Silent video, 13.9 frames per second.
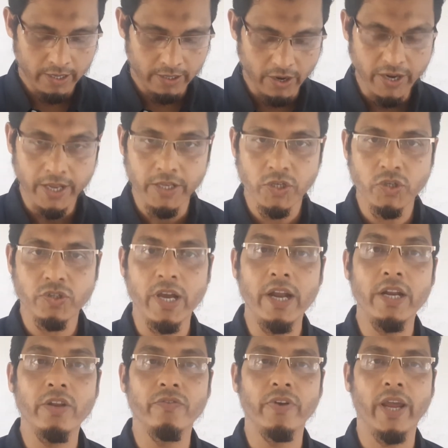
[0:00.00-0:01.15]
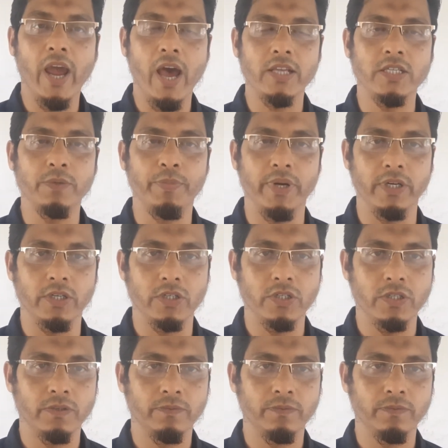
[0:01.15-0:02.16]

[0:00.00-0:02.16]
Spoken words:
Greatest Scientific Achievements.